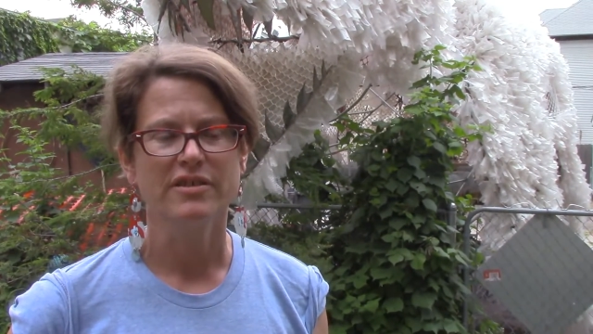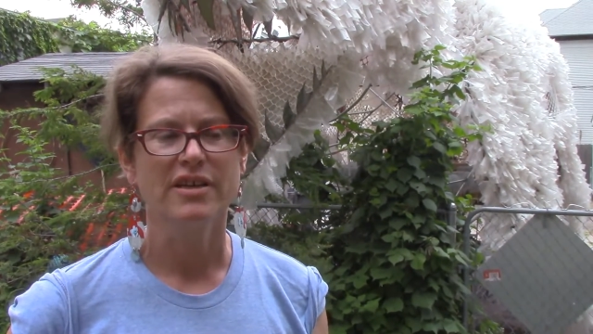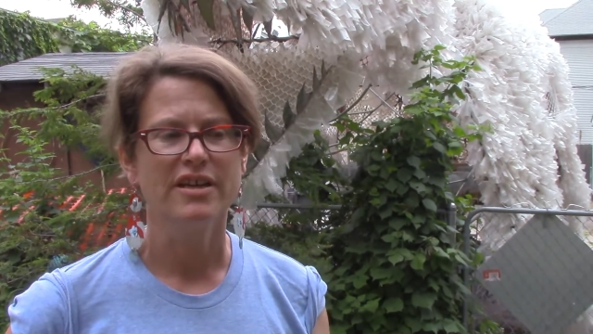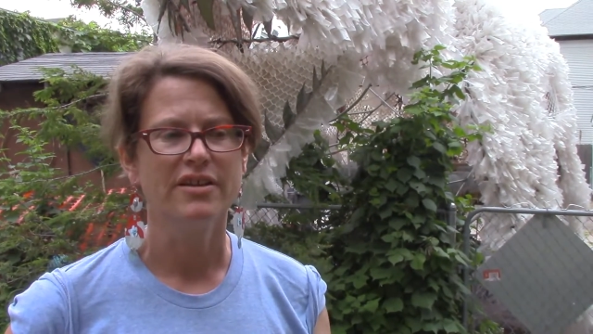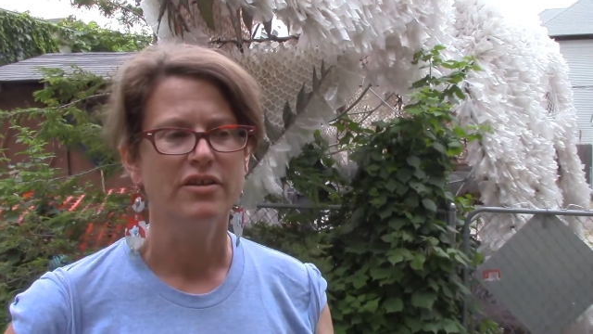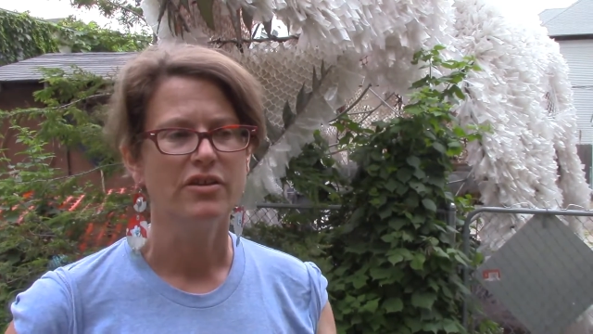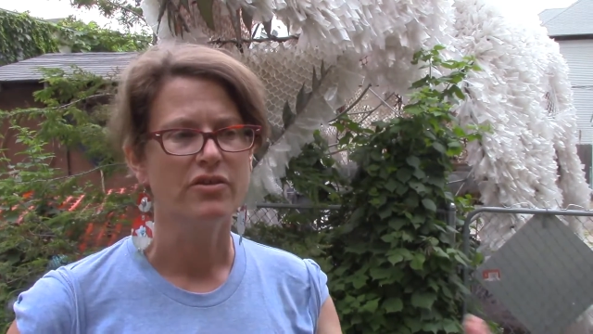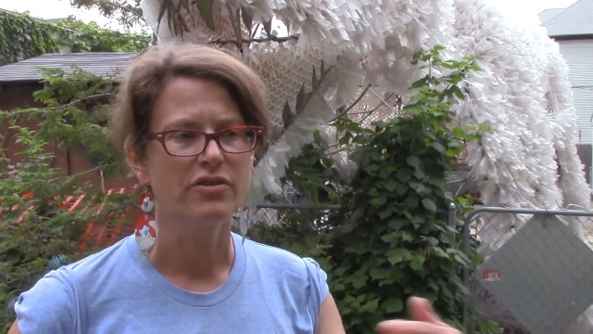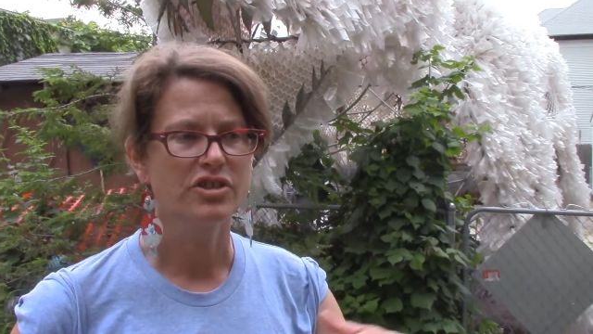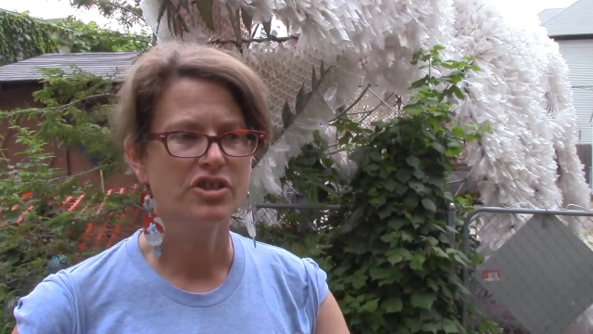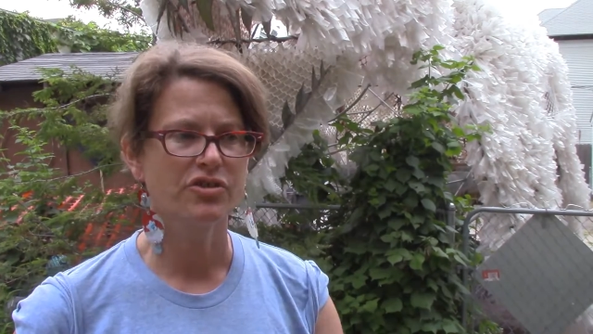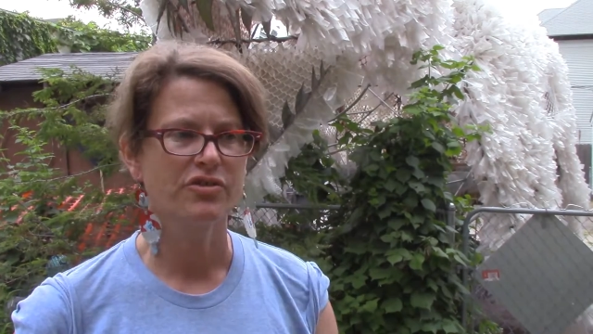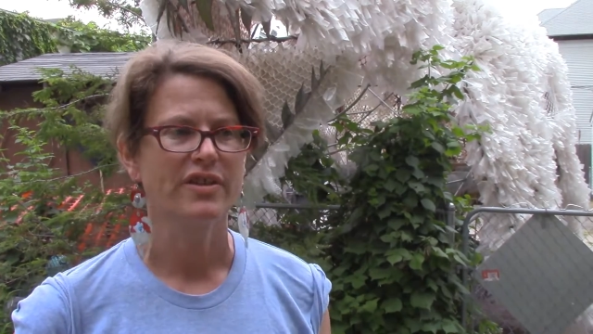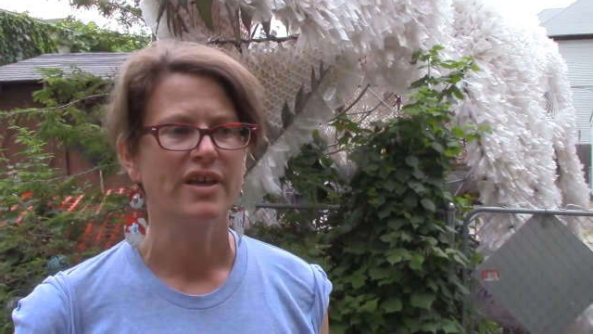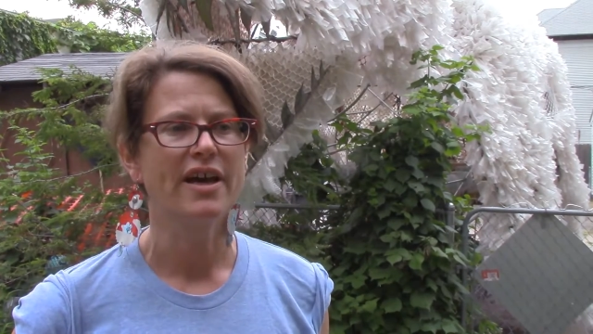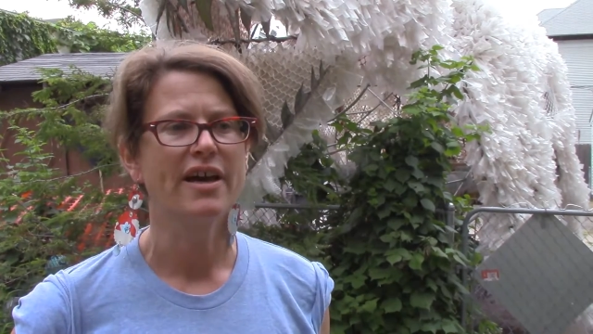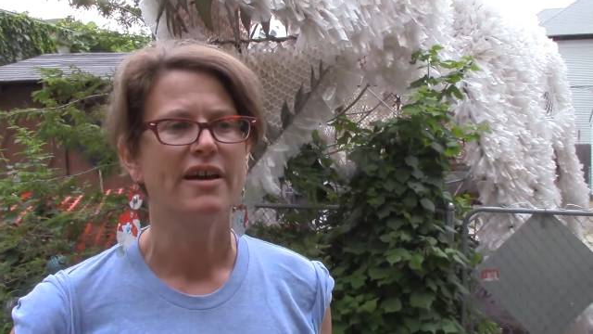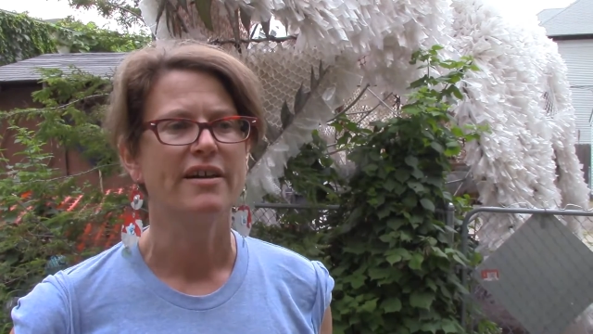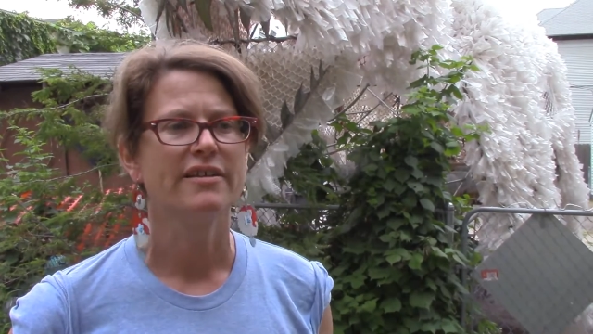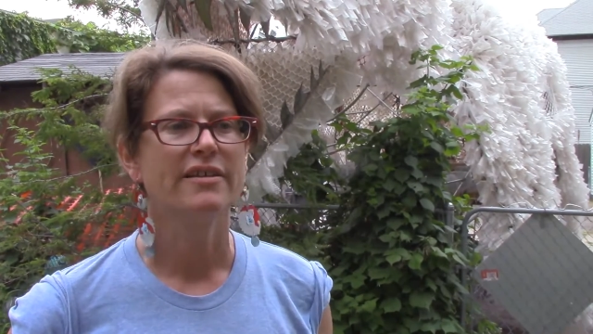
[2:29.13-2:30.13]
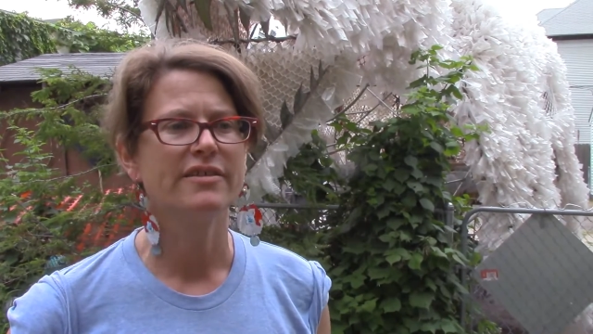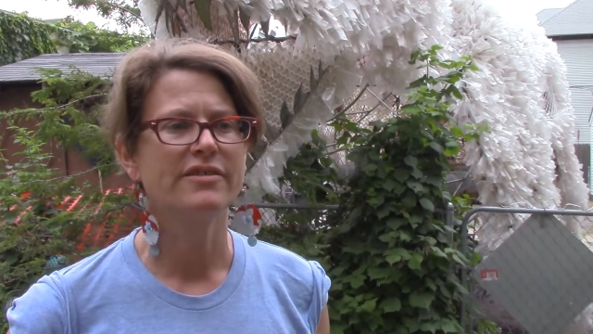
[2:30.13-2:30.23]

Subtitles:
and nurture that.